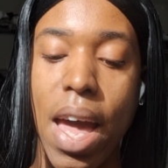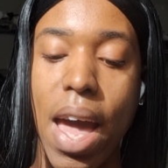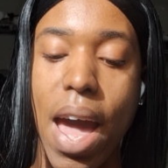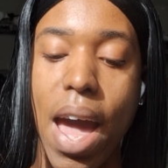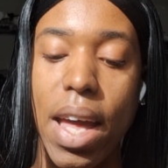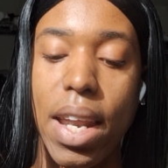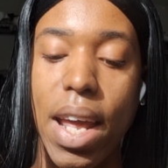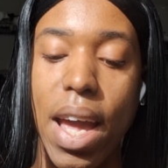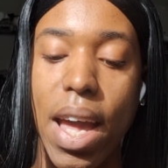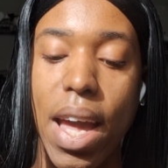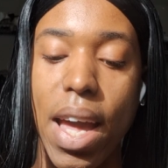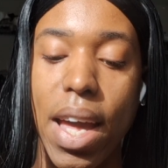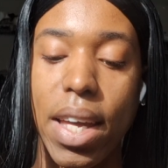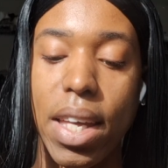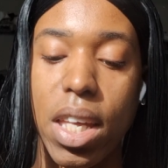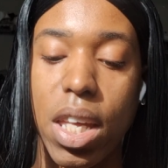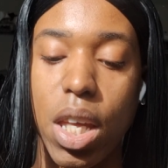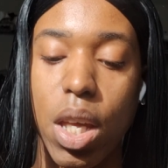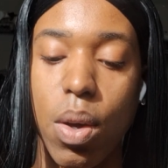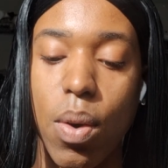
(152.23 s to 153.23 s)

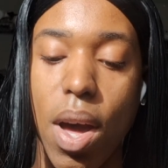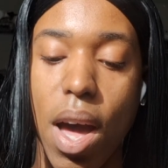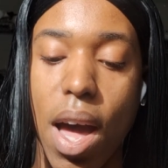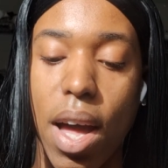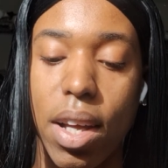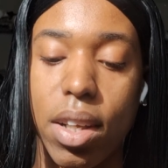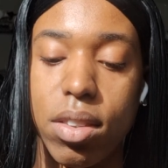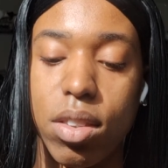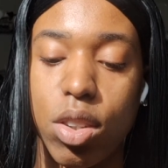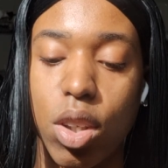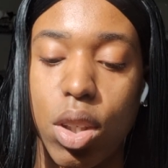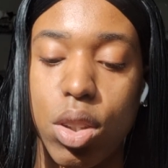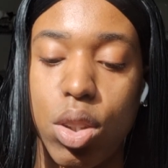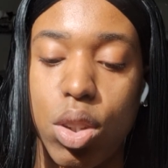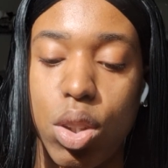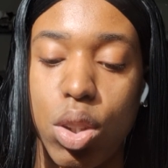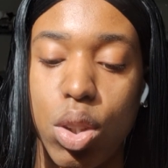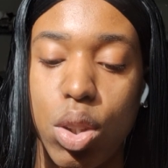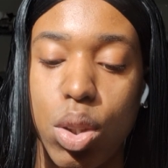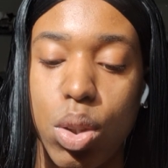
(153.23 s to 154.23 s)
NAAQS,
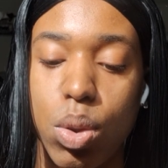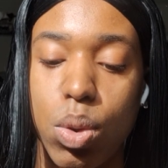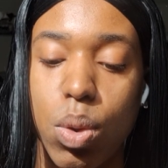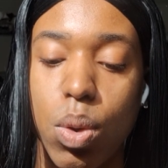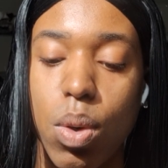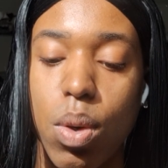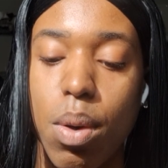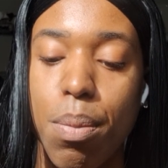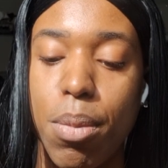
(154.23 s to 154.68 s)
to